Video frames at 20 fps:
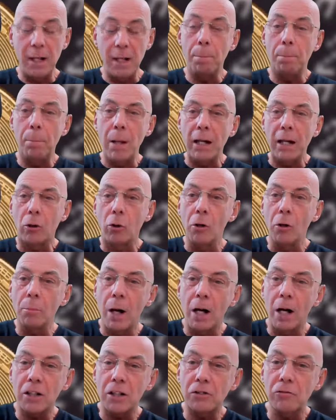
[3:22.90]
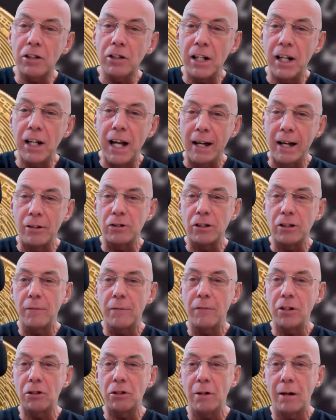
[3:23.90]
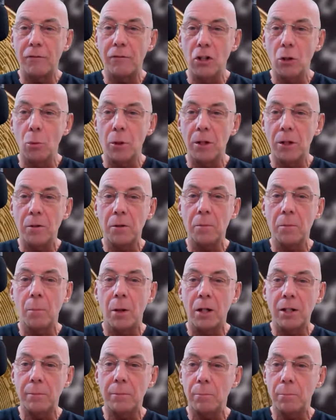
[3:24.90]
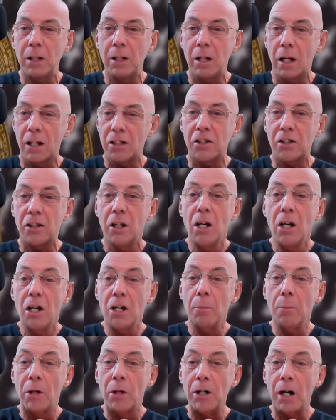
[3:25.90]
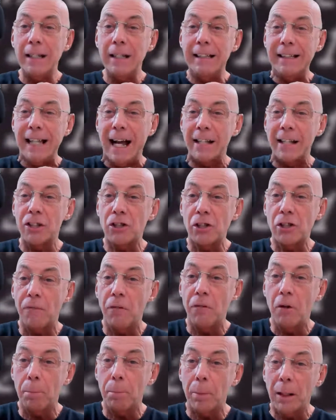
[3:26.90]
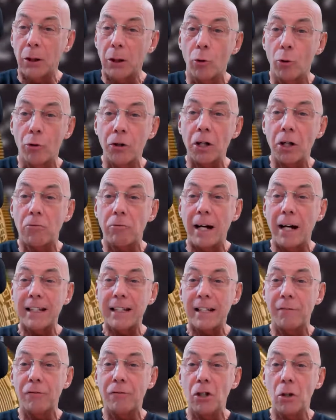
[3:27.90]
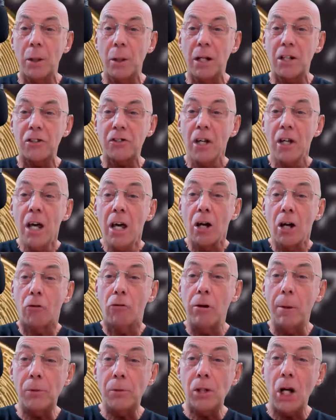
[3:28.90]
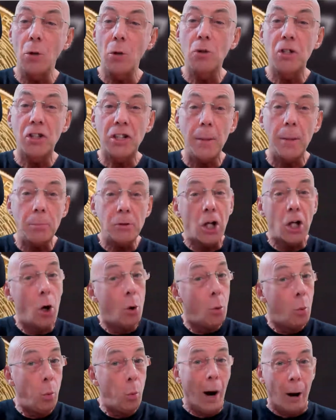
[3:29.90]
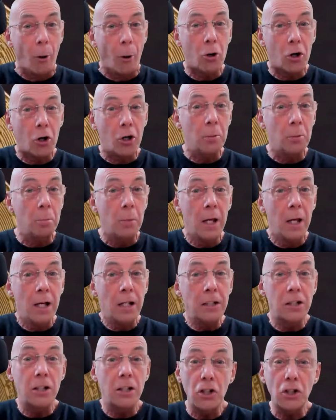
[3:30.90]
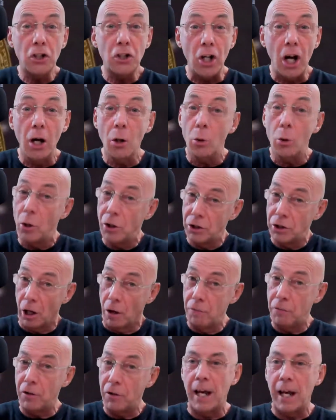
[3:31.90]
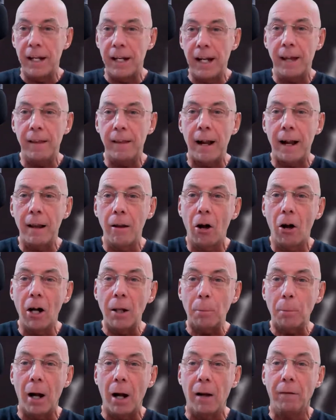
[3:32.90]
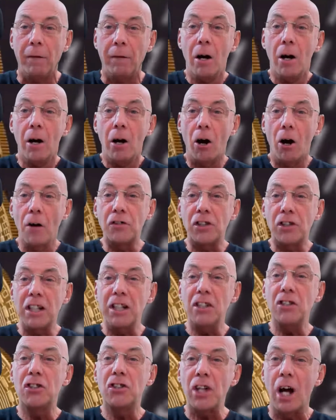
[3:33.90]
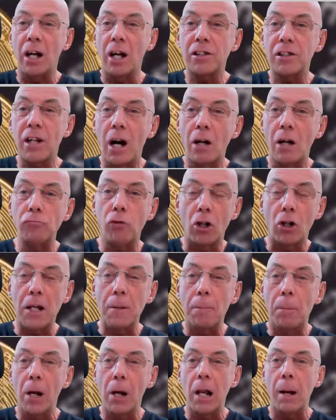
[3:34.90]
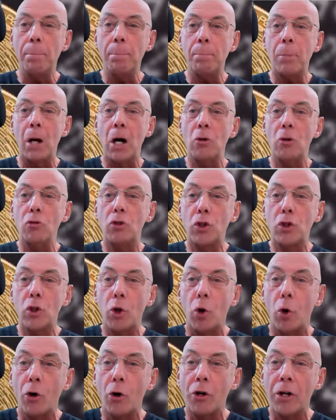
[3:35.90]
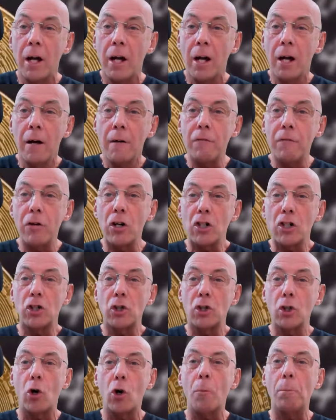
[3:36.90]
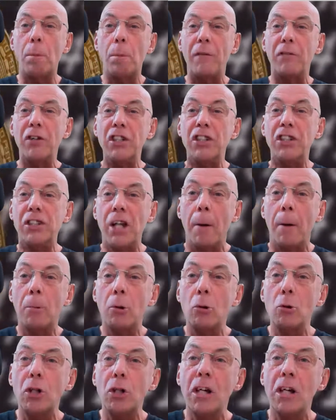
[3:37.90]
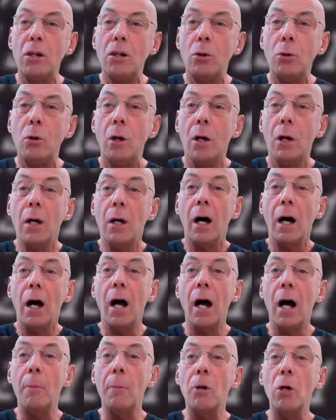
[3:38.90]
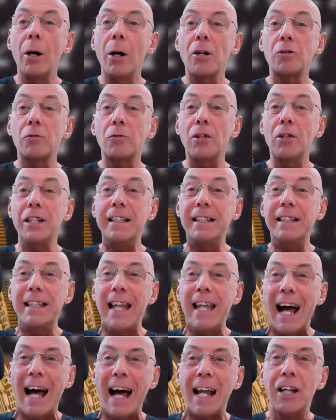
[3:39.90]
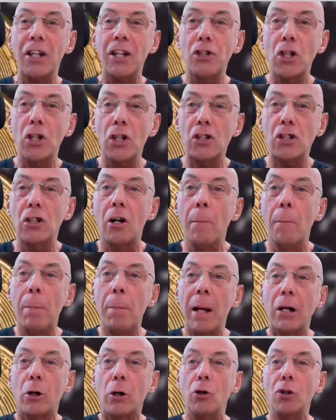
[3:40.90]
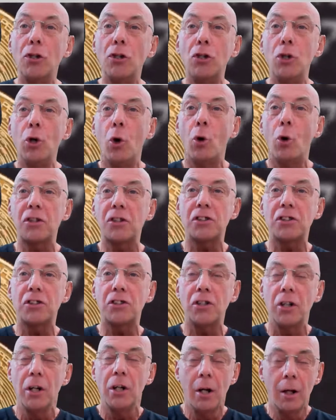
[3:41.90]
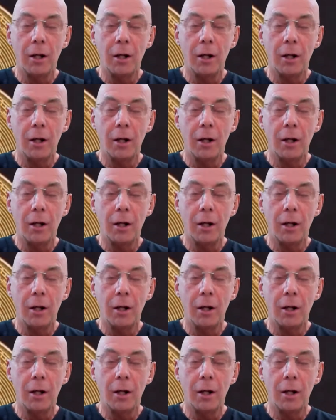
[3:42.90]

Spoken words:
Bitcoin Master is in the house. Lovely to have you with you, my darling. Dan Suffolk, Bitcoiner, great to have you with us. Crypto Sipto, welcome to the show. Don't forget to hit that like button. I've seen Zaza, Rocky Palumbo, Jean Vershaw, Buffy W. Who else have you? Dan at Just Learn Bitcoin, Yorkshire.